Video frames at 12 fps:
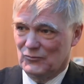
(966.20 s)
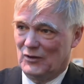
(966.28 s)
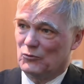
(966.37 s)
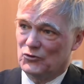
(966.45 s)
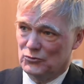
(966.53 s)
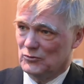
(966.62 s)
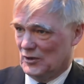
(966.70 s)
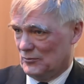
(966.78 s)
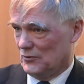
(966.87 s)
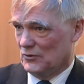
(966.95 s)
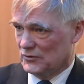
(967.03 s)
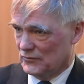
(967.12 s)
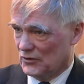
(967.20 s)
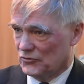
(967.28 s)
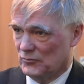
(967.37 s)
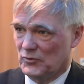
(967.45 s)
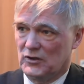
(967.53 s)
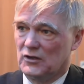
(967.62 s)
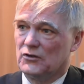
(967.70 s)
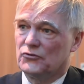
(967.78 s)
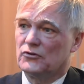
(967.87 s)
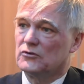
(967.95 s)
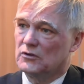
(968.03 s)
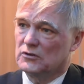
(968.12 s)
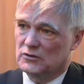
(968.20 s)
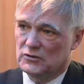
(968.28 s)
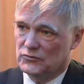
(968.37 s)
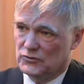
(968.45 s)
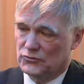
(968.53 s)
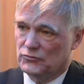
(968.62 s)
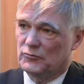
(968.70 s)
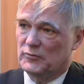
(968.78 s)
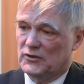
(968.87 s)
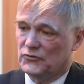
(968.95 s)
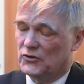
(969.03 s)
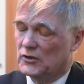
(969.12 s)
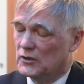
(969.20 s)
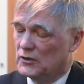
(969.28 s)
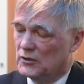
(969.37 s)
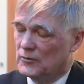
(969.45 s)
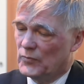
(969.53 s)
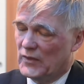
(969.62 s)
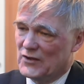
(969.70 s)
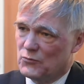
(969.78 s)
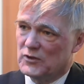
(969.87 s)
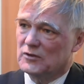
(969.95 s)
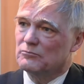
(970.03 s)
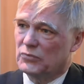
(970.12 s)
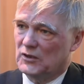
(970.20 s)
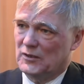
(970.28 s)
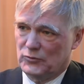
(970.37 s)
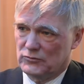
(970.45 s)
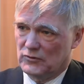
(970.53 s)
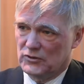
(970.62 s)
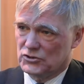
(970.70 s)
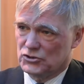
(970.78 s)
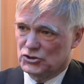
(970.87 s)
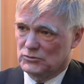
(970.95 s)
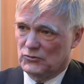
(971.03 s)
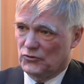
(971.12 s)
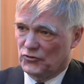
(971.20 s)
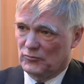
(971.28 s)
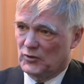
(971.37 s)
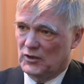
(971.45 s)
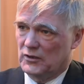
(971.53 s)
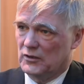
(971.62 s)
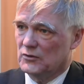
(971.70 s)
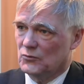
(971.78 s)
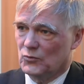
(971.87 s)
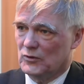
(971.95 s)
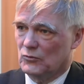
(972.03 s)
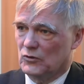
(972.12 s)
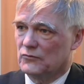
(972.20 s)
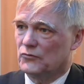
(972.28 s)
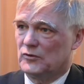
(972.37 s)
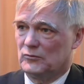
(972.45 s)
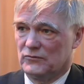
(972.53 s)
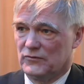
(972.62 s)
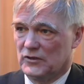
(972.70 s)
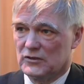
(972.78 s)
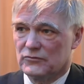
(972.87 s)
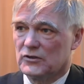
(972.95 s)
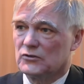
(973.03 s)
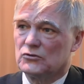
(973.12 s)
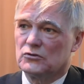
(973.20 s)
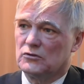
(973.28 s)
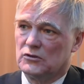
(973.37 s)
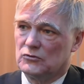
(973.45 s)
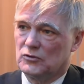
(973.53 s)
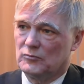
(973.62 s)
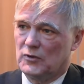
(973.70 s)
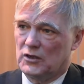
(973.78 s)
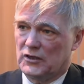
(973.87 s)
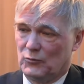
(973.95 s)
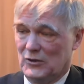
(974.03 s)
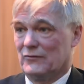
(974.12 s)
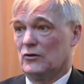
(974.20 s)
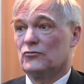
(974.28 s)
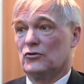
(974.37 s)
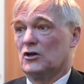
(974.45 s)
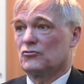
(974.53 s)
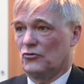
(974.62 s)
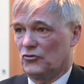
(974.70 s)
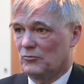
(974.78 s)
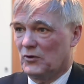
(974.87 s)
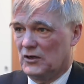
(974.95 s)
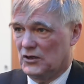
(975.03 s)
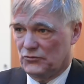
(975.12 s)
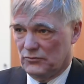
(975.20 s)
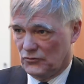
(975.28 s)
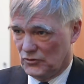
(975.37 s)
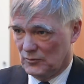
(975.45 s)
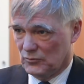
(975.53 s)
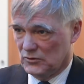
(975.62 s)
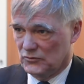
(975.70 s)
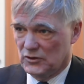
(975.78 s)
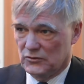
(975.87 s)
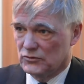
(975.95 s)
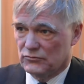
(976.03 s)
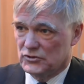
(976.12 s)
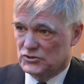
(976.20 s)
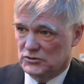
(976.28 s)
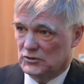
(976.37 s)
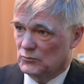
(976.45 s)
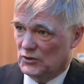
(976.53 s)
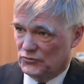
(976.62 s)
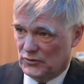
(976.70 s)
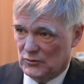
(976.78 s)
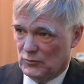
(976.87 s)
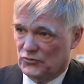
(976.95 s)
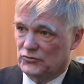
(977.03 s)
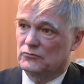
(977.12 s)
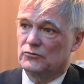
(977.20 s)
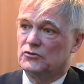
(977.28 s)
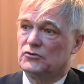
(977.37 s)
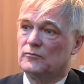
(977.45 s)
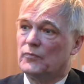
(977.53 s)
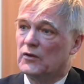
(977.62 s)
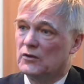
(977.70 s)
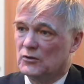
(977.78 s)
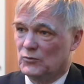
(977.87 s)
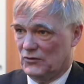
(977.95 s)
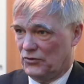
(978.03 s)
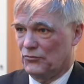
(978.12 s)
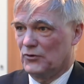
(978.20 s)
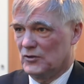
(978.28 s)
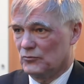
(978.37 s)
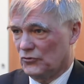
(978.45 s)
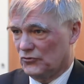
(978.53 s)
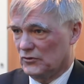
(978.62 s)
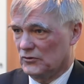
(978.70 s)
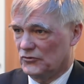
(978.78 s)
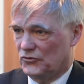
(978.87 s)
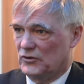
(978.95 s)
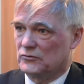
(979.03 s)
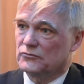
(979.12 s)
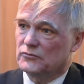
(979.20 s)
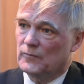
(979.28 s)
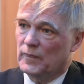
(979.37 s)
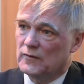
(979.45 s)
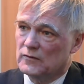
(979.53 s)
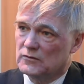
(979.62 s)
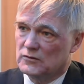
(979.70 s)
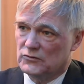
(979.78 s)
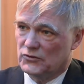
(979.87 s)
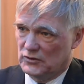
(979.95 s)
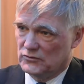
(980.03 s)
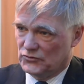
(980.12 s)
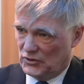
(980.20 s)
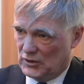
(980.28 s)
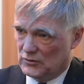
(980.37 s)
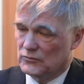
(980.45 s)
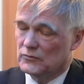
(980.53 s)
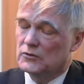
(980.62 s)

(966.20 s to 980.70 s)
And we do help a lot of our suppliers in those respects. If we can build up a relationship with a supplier, we will offer them a very, very good local market. We have over 100 suppliers, for example, in the region, in the western region. We have three in Bristol itself, in the town.